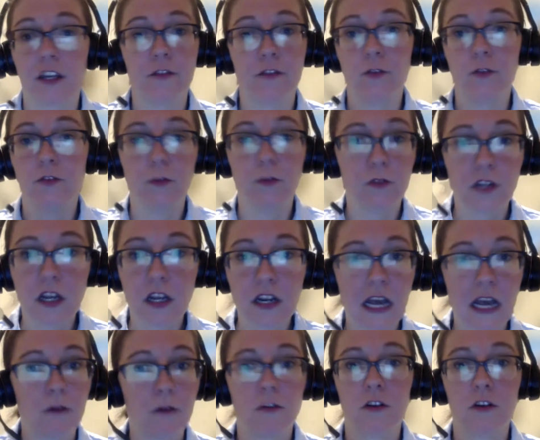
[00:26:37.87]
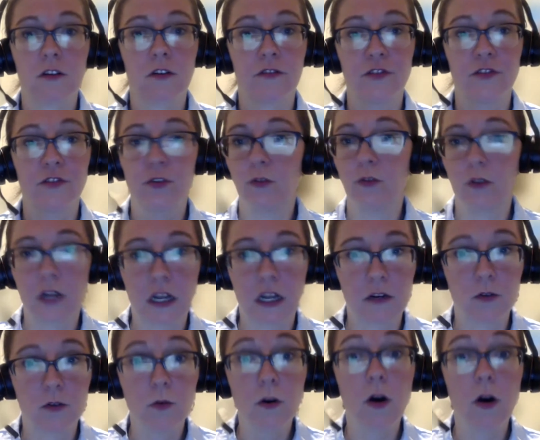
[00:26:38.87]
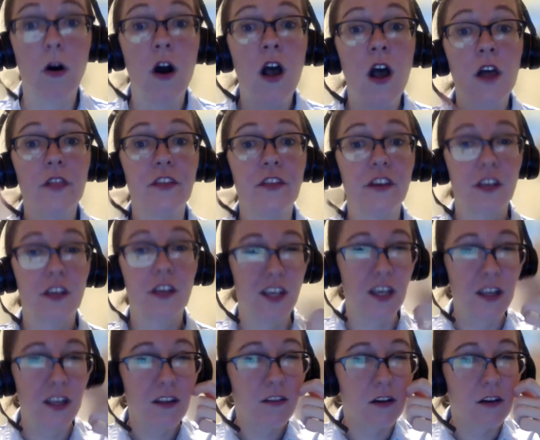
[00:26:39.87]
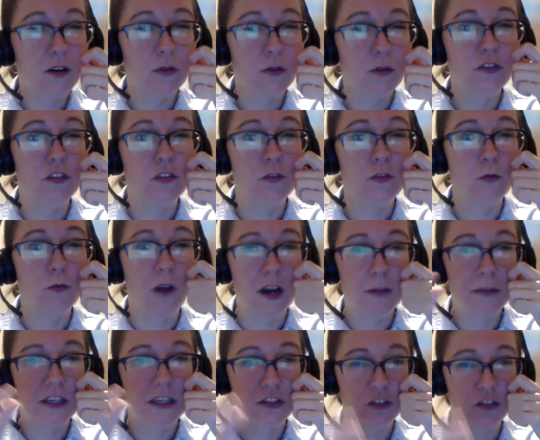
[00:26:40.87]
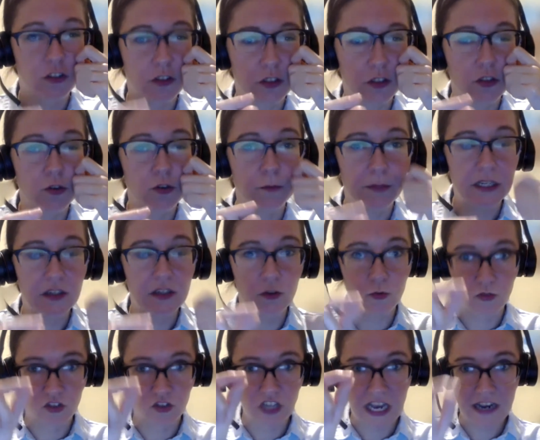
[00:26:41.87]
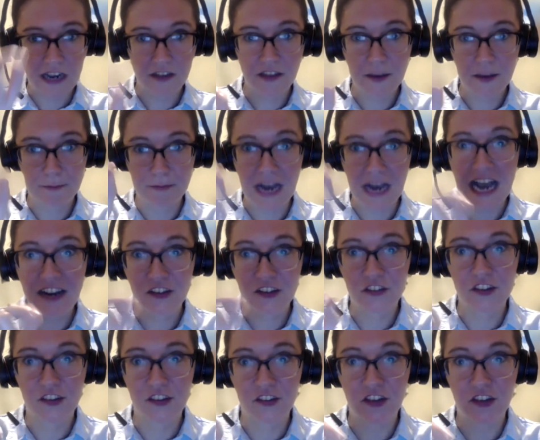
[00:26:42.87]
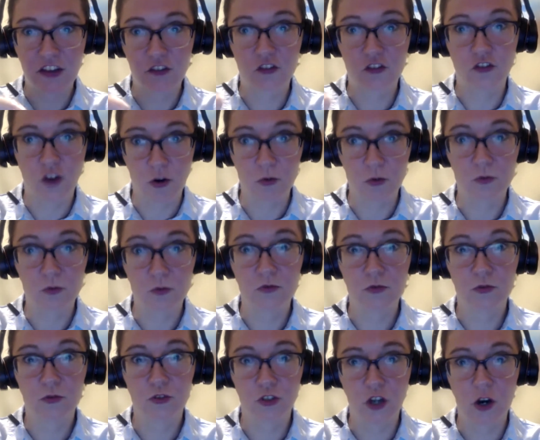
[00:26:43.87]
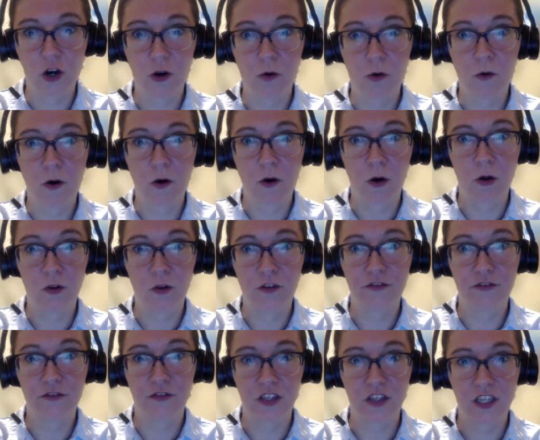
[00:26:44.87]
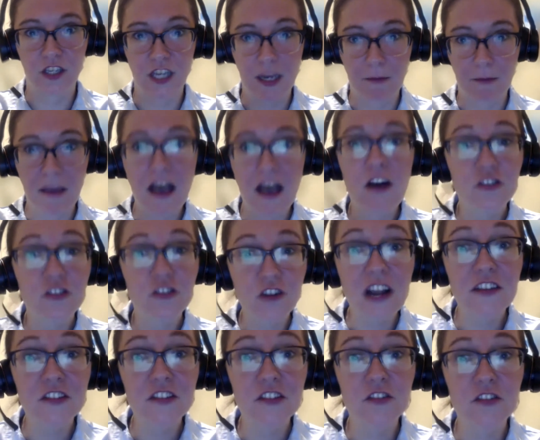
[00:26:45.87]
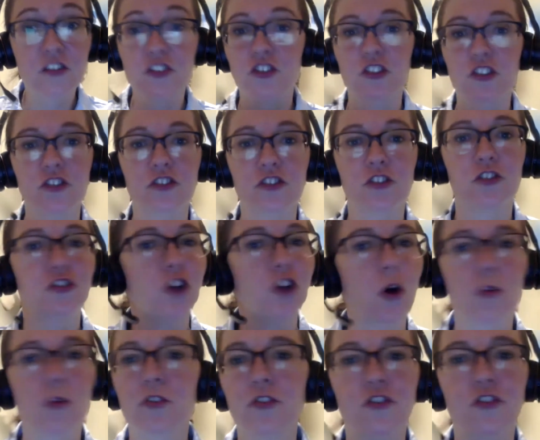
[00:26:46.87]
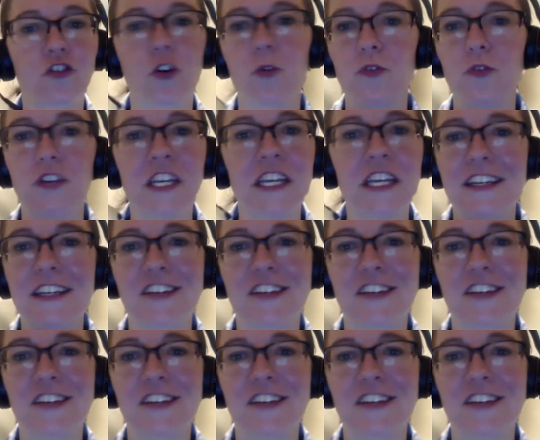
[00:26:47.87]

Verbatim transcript: If you do it on Outlook or if you do it on Google, the key though is that you want to make sure that you be you check that box that says don't show all of the email addresses because your, your uh, donors don't need each